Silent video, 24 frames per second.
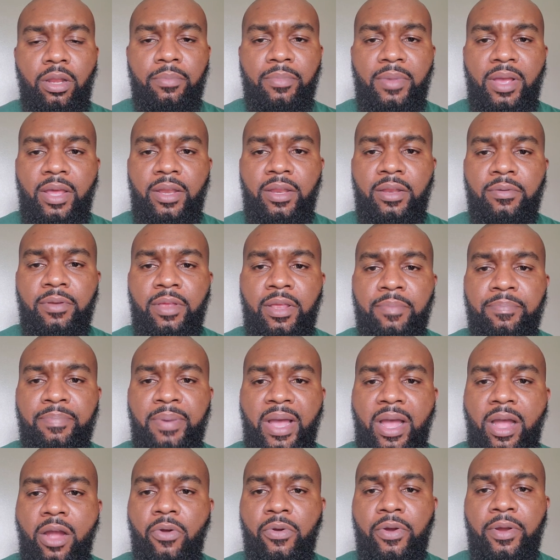about
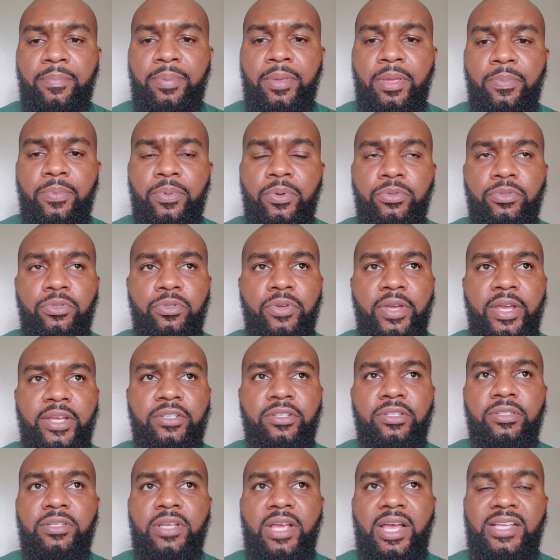empowering people to
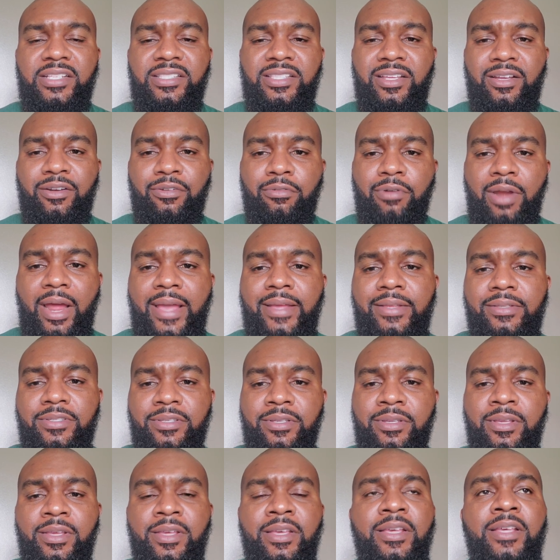exercise their
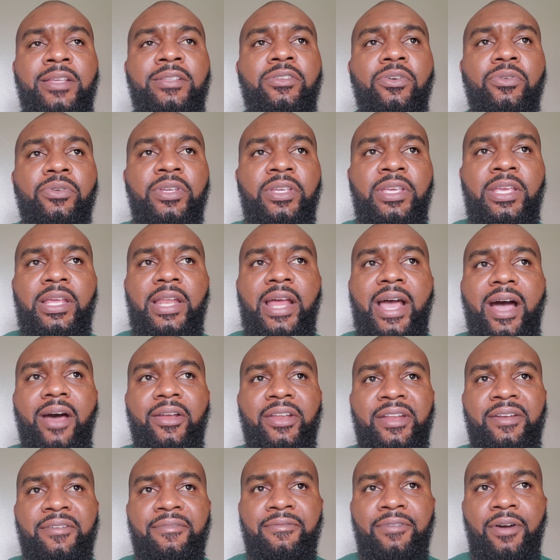rights. So get out
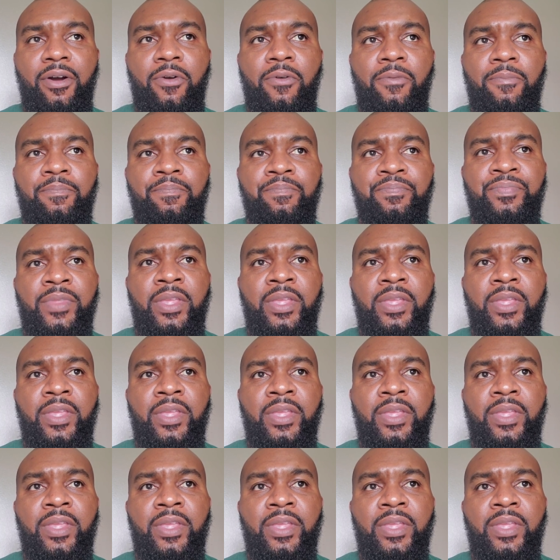and vote.